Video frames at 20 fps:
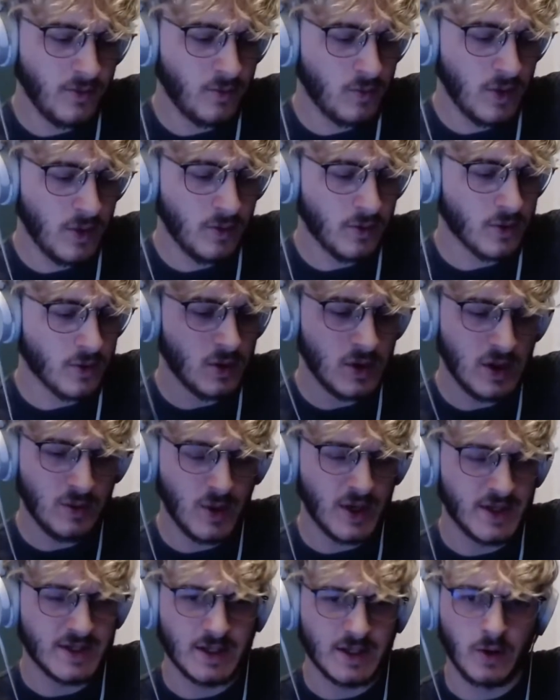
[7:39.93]
we were
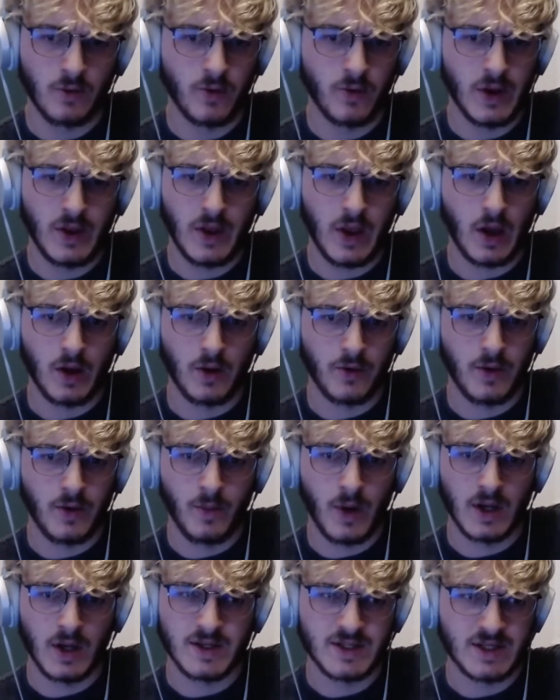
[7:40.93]
always in a really healthy
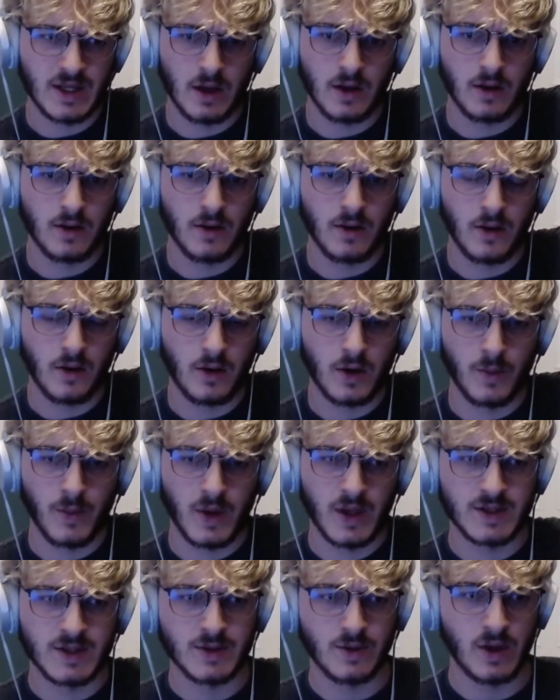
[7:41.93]
mindset
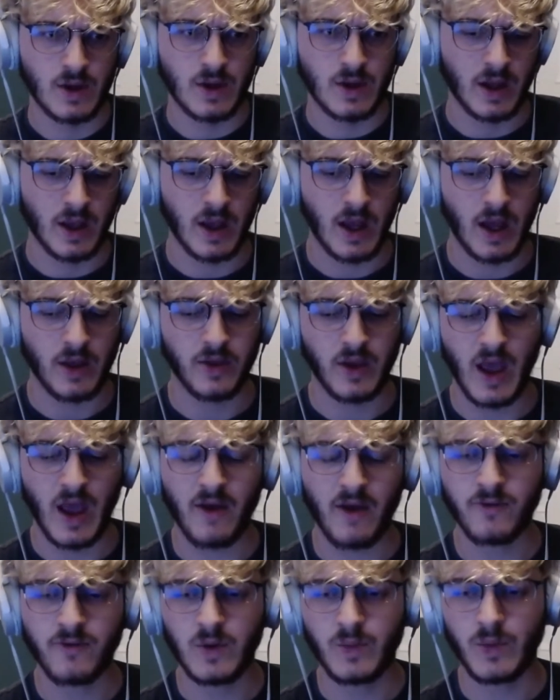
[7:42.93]
coming into it. Like I think
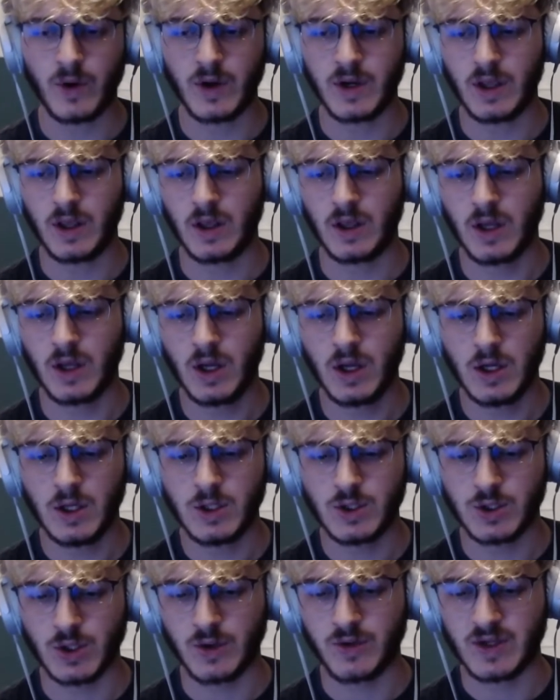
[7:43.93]
everybody
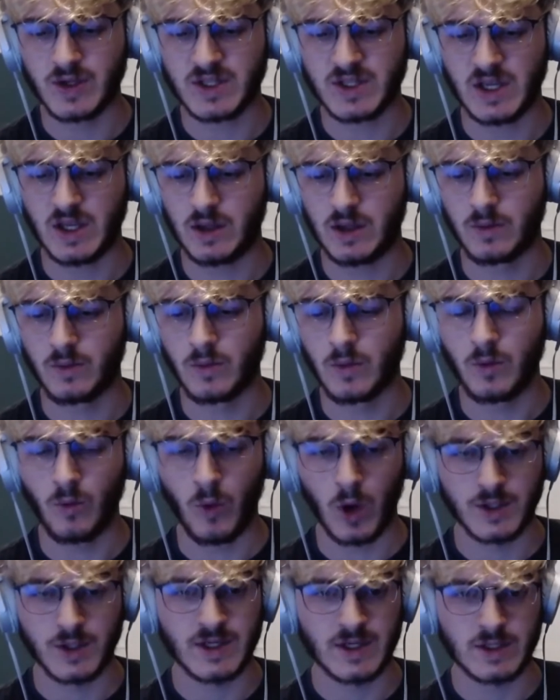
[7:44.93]
joined the team
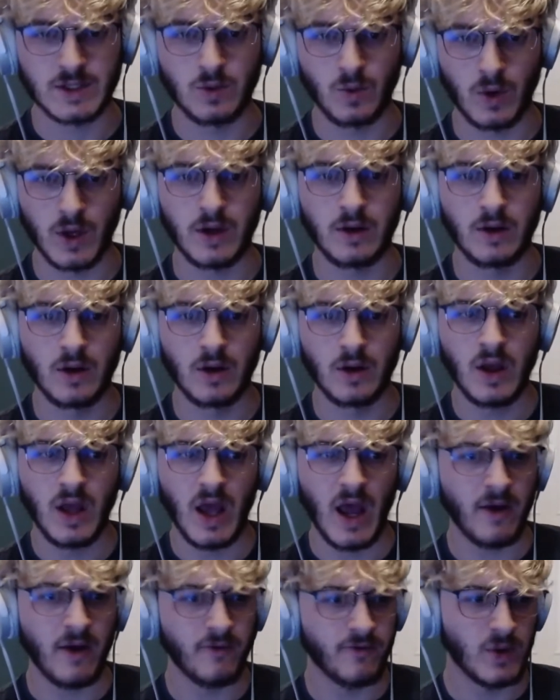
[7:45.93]
wanting to win.
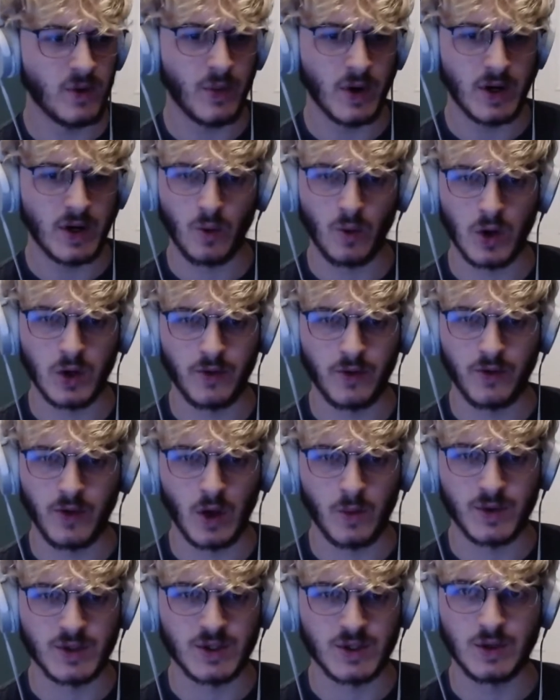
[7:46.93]
Everybody wanted the
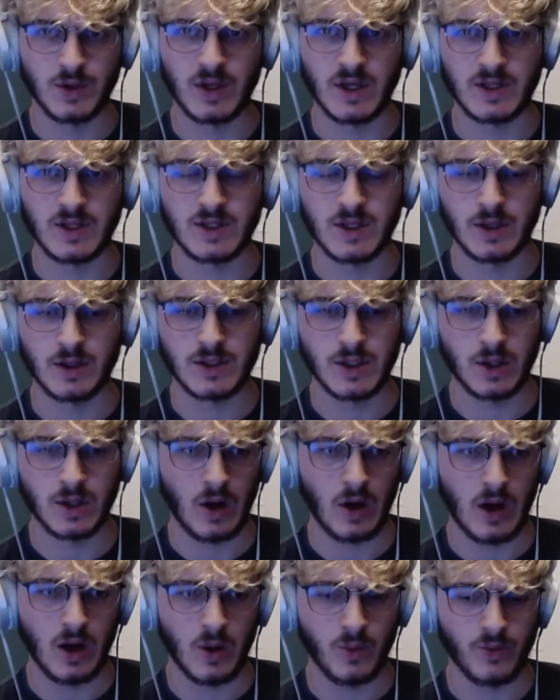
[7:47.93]
opportunity to
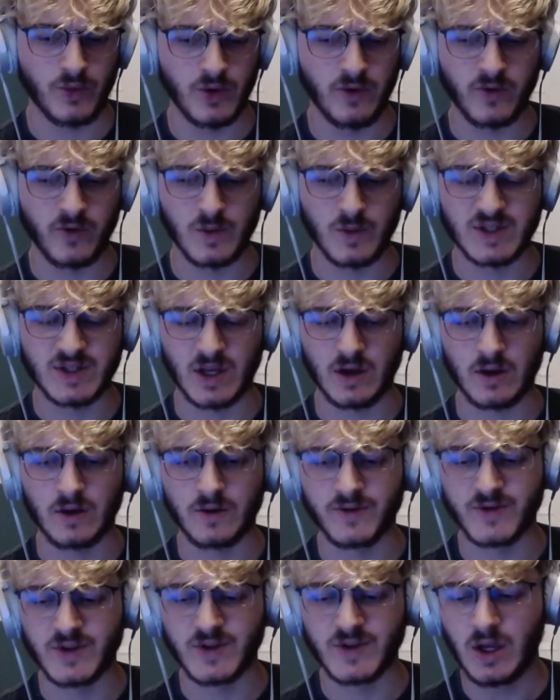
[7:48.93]
go out and prove
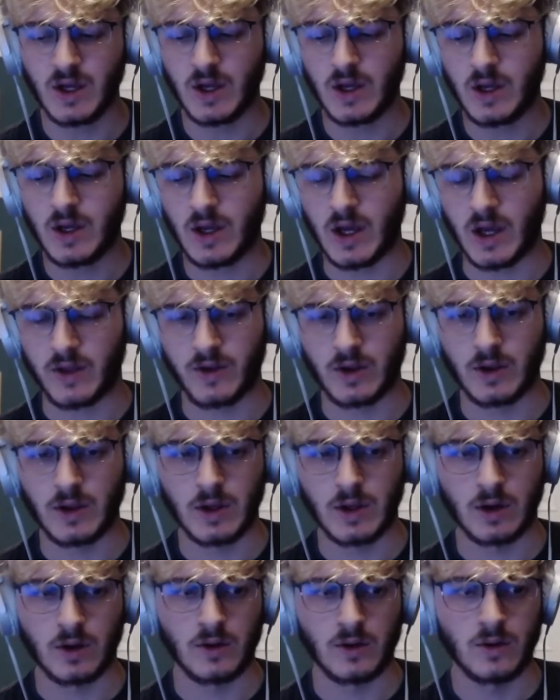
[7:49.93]
themselves. I think
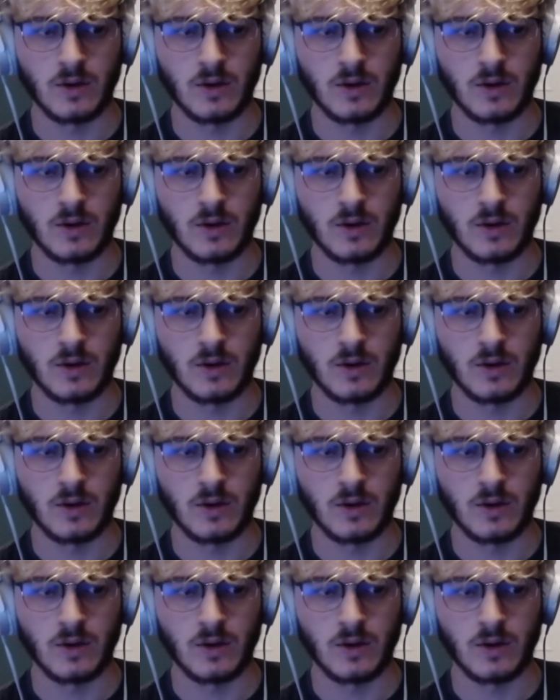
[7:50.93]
